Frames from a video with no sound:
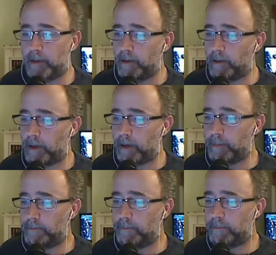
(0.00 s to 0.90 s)

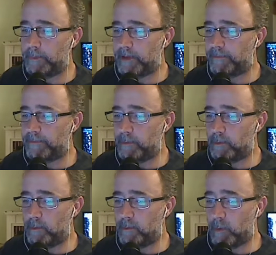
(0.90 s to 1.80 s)
If
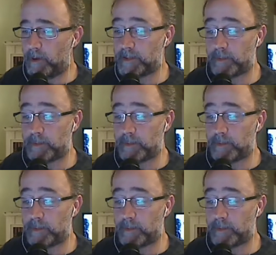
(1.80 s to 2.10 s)
you want